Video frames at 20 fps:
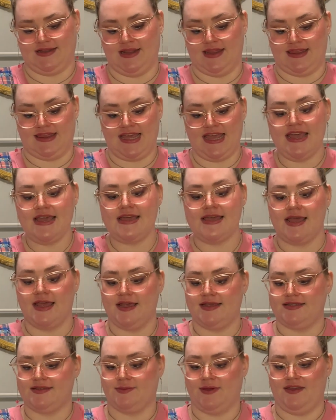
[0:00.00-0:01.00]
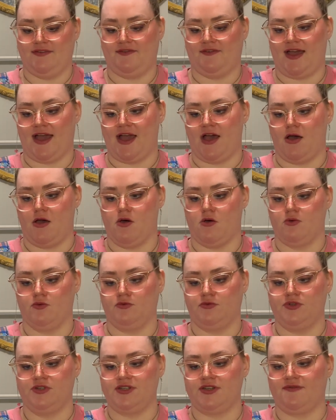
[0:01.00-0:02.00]
this we
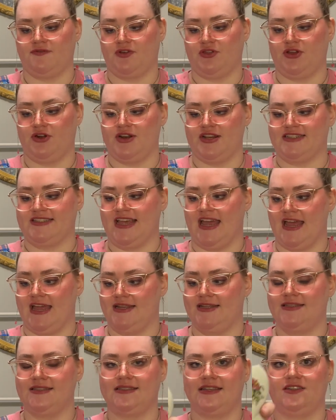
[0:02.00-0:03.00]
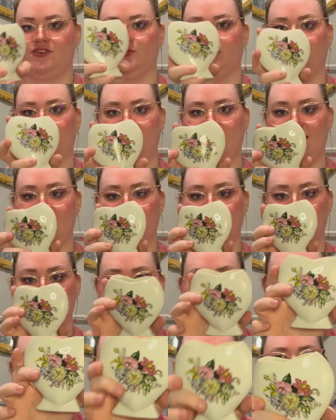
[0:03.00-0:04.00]
found for 30 cents. It's really
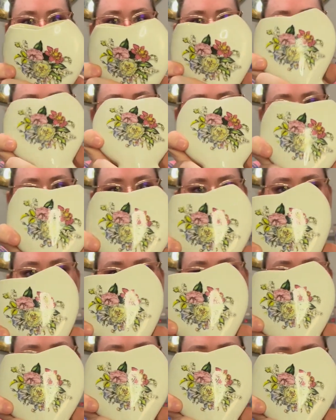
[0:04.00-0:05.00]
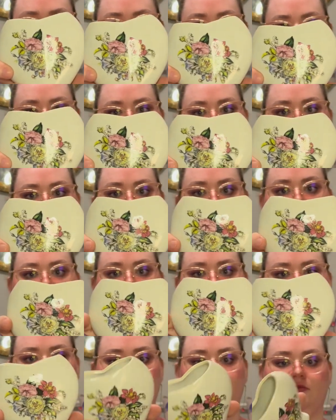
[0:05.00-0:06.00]
cute. It's a little china
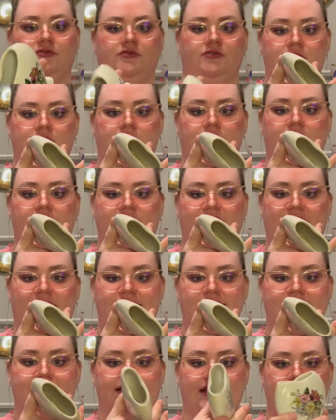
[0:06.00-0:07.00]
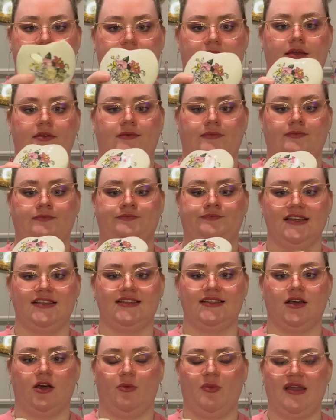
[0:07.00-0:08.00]
glass thing.
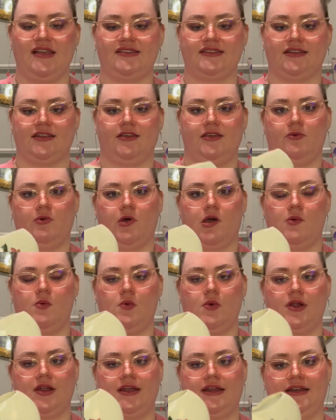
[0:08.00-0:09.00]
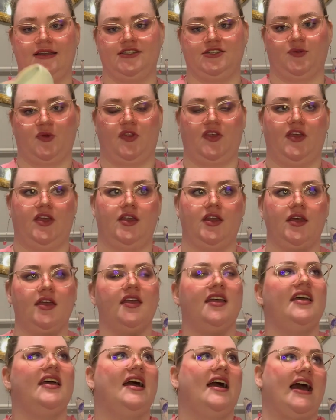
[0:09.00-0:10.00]
So basically what we're gonna do with it,
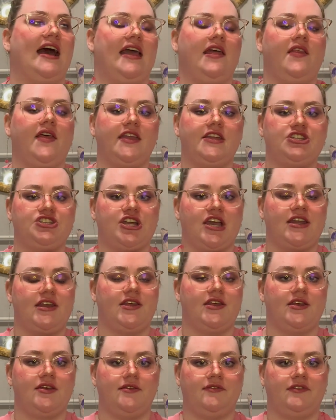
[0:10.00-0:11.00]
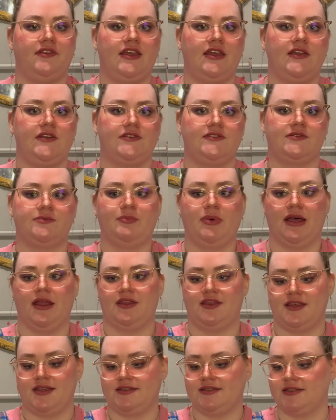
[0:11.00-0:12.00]
I like china things, but
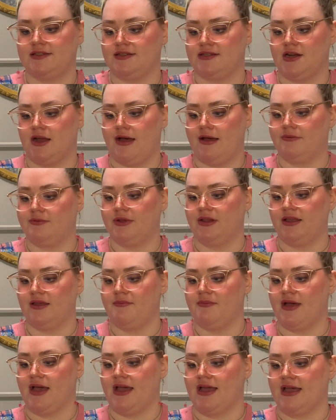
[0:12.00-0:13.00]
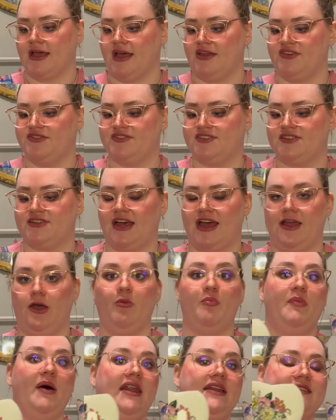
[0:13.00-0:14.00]
this is not really my kind of style,
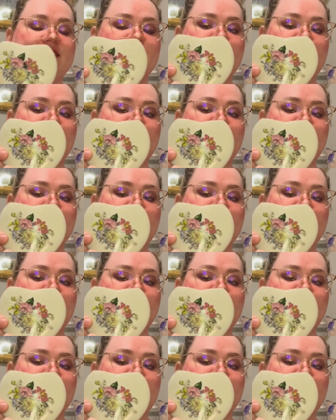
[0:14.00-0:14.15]
but it's